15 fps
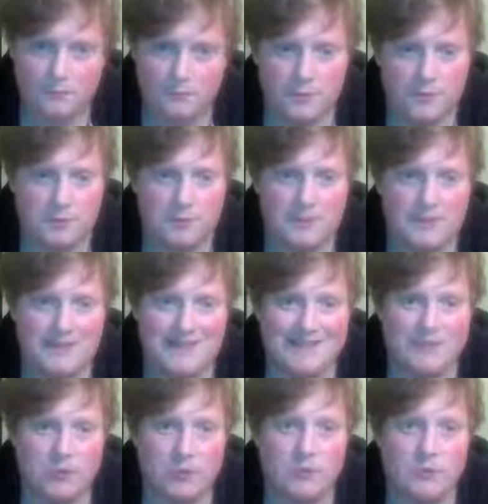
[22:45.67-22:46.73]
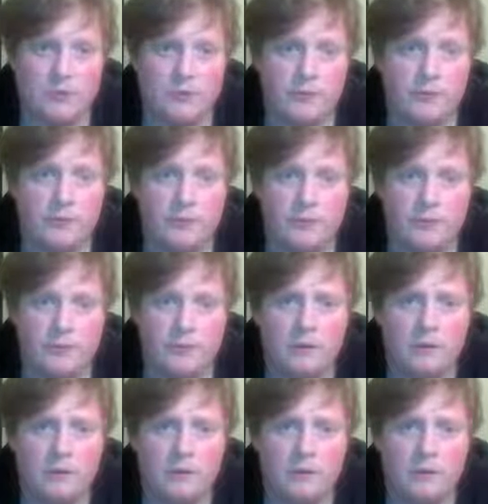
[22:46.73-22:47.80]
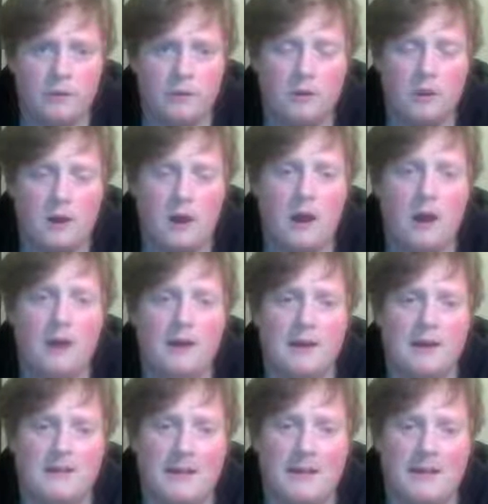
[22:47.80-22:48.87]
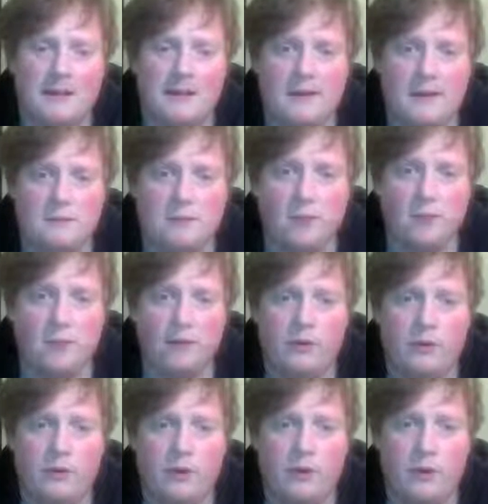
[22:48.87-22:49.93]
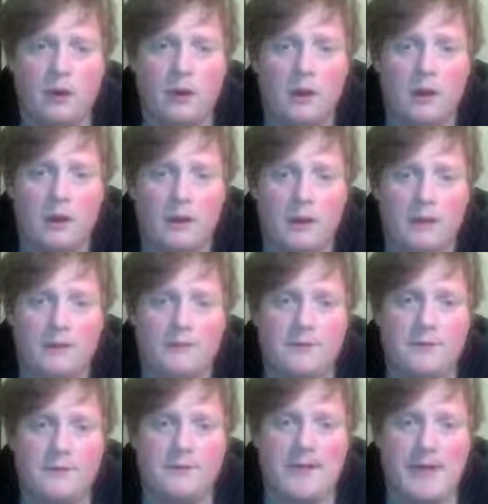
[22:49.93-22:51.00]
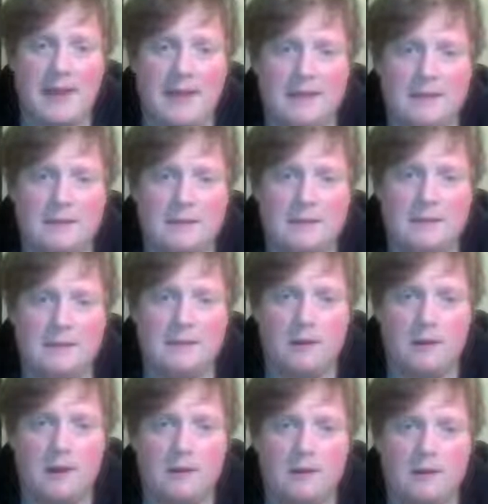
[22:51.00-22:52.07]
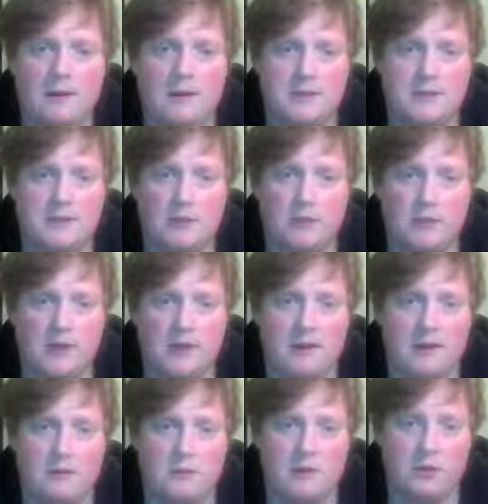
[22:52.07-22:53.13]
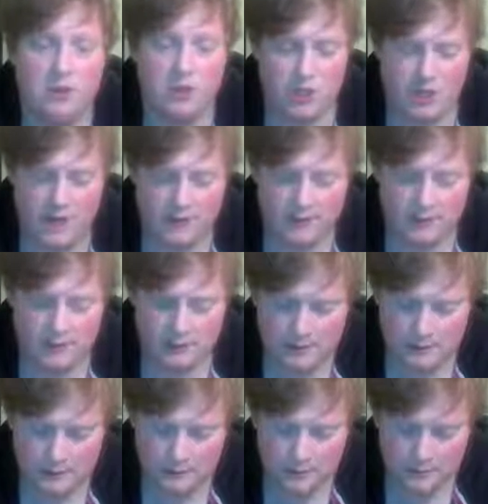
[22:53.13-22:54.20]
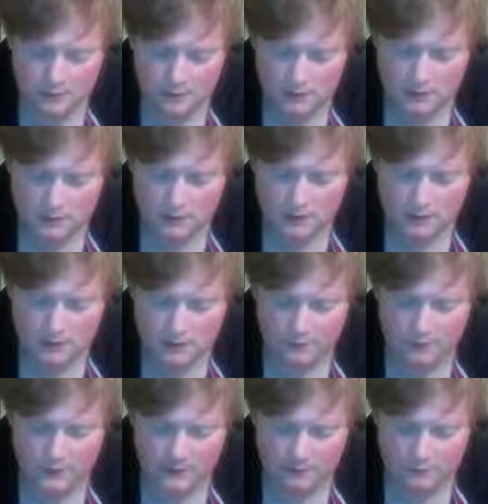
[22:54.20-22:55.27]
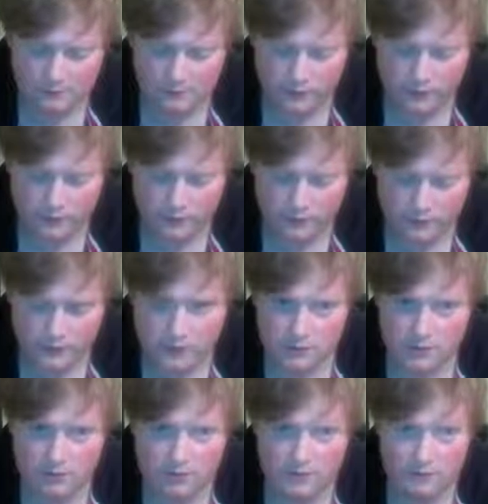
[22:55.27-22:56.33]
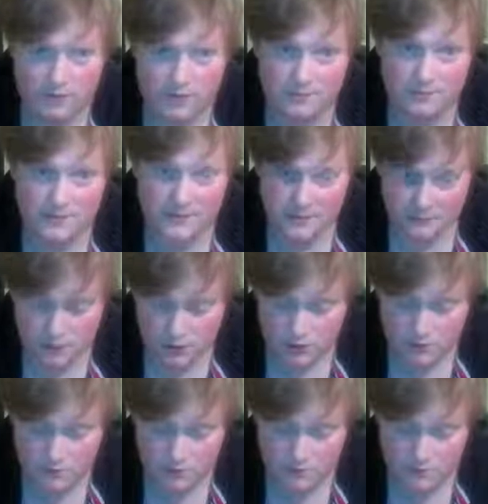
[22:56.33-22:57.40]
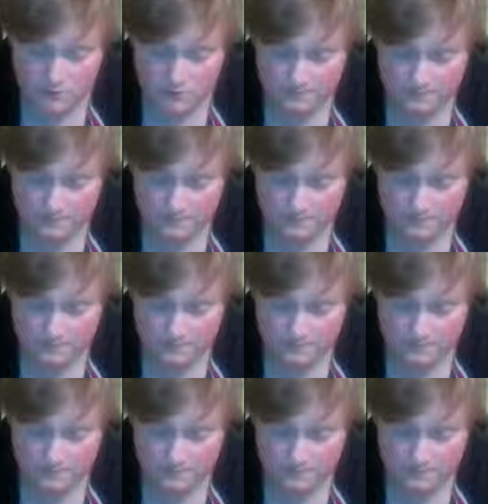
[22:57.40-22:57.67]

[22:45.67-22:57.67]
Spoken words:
Bishop d2. Attacking that pawn. And if it takes, I can go here with a check. I'm winning the rook. So bishop d2.